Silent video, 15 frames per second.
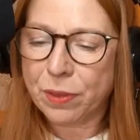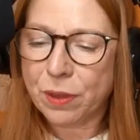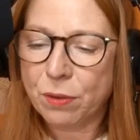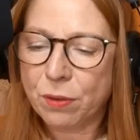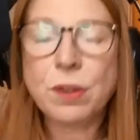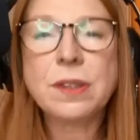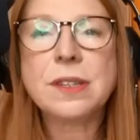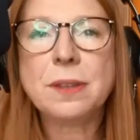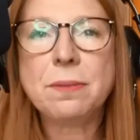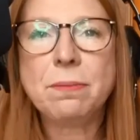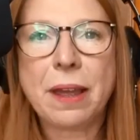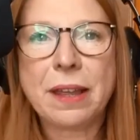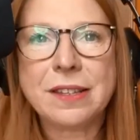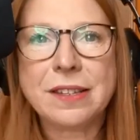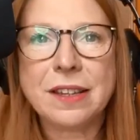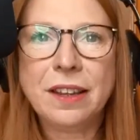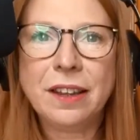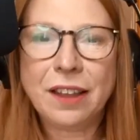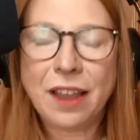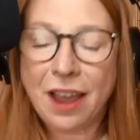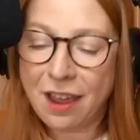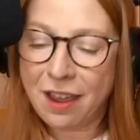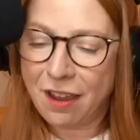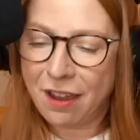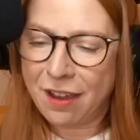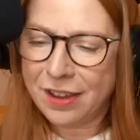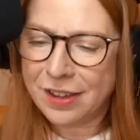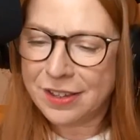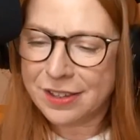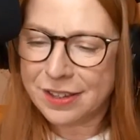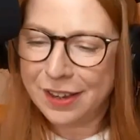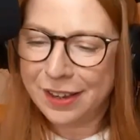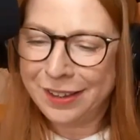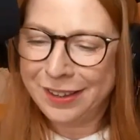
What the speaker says: What's the matter? I asked.